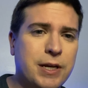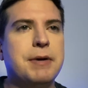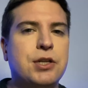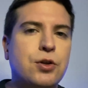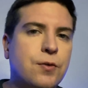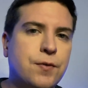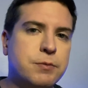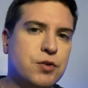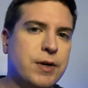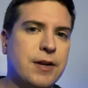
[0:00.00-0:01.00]
But to the
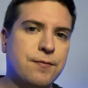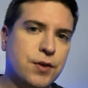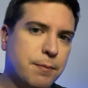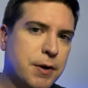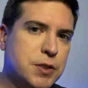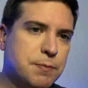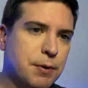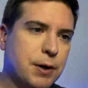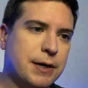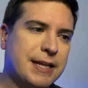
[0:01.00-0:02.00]
film's credit, for the most
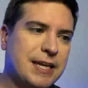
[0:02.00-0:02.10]
part,